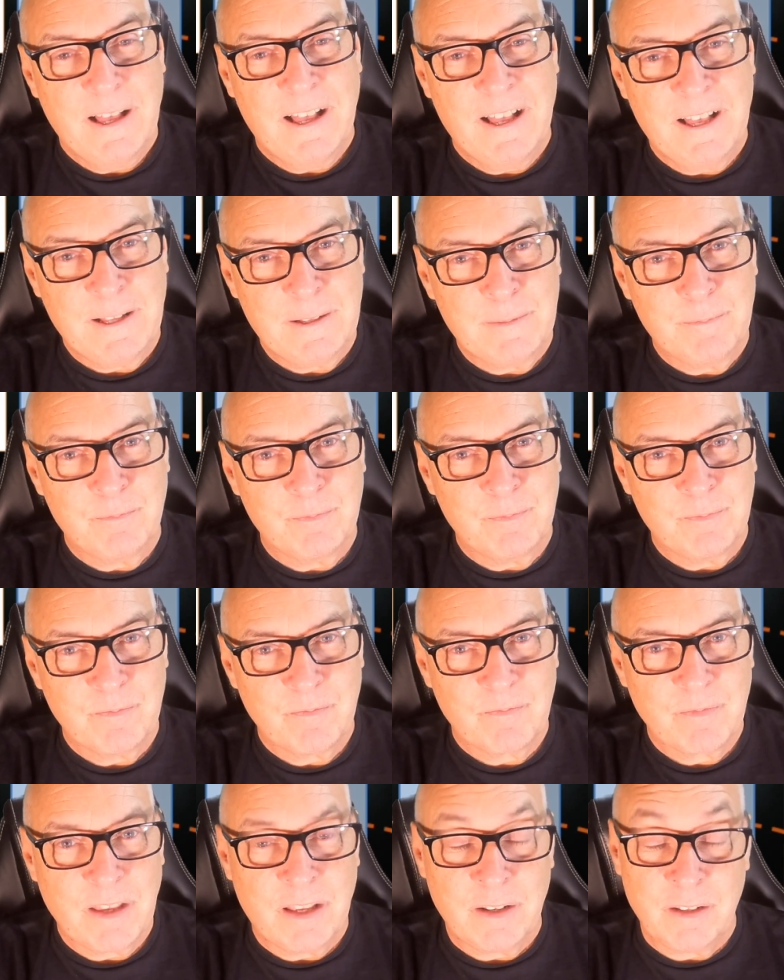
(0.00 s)

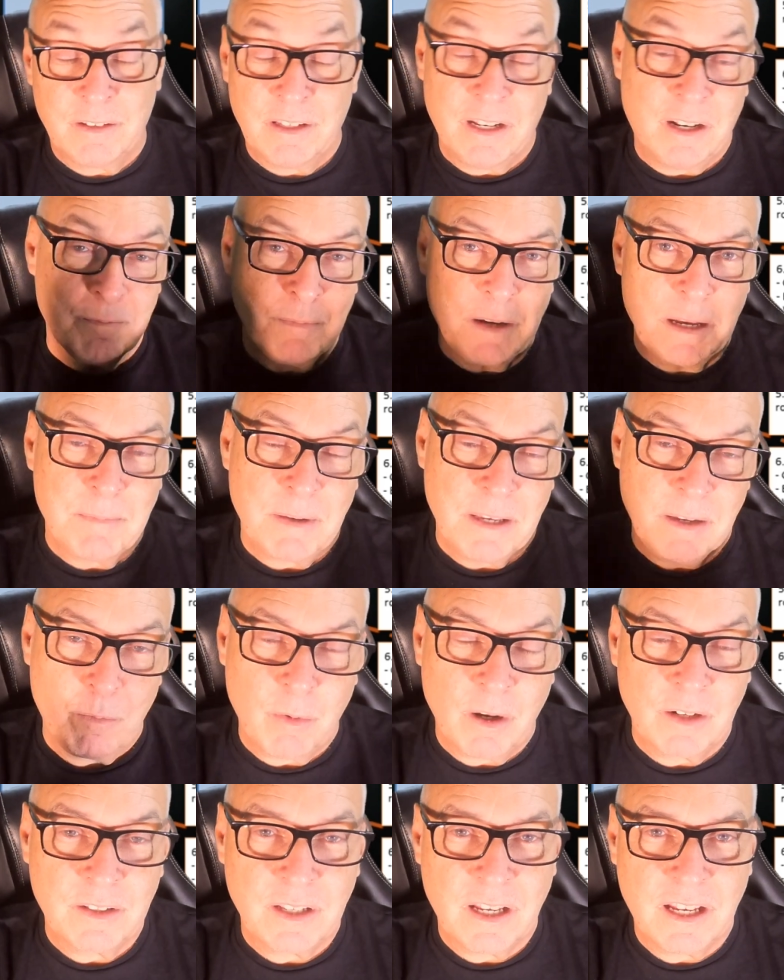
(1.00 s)
and you know, maybe
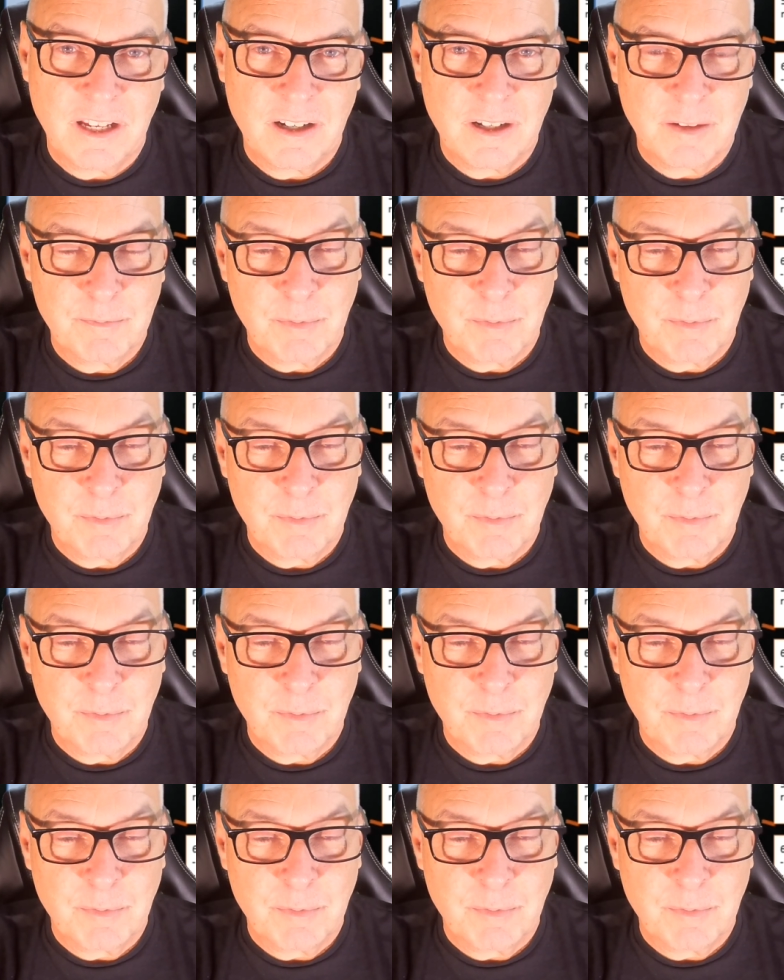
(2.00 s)
one day I